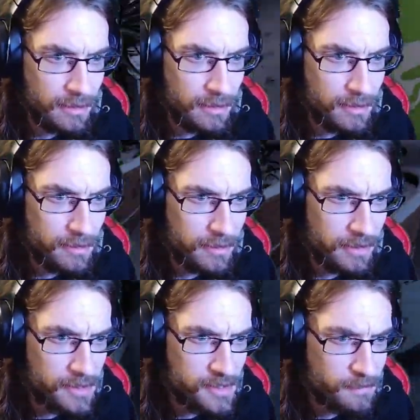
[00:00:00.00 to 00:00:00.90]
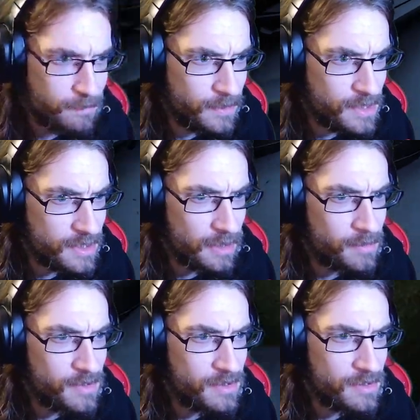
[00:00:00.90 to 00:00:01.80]
I heard some
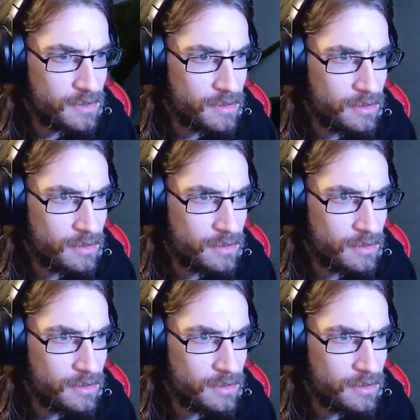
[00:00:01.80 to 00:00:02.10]
footsteps.